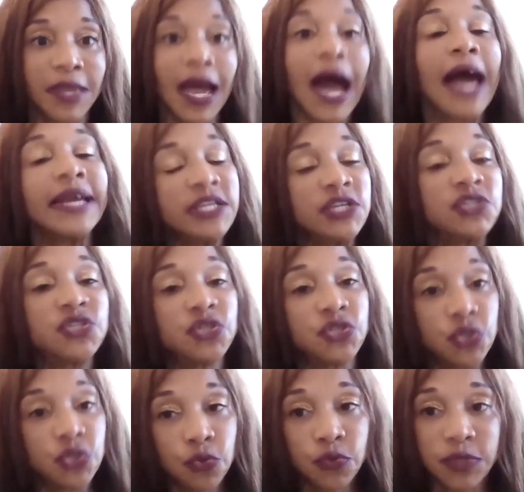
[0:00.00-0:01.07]
I need to
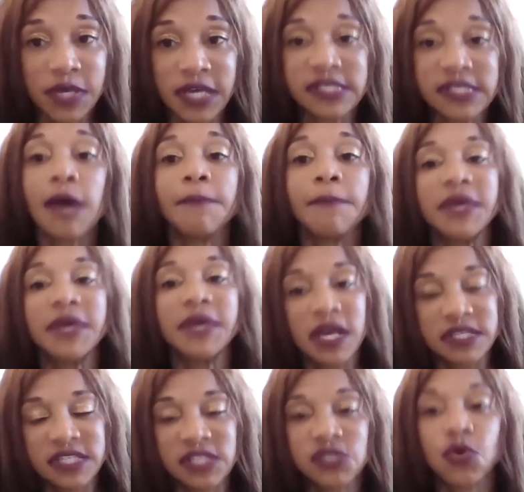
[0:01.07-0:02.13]
do this
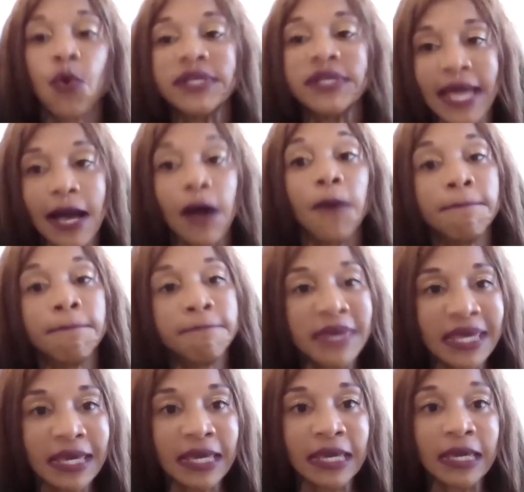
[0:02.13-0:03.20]
because it's going to help
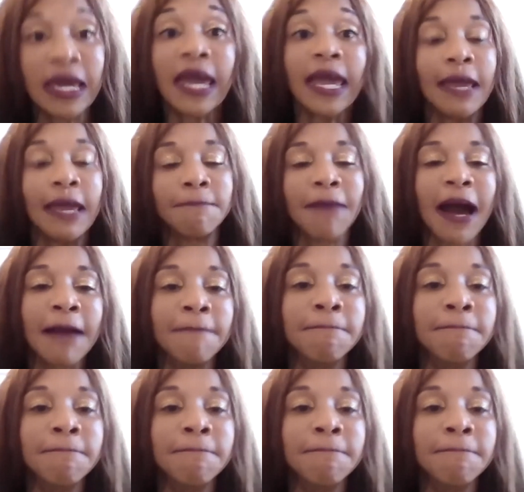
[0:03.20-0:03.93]
me and my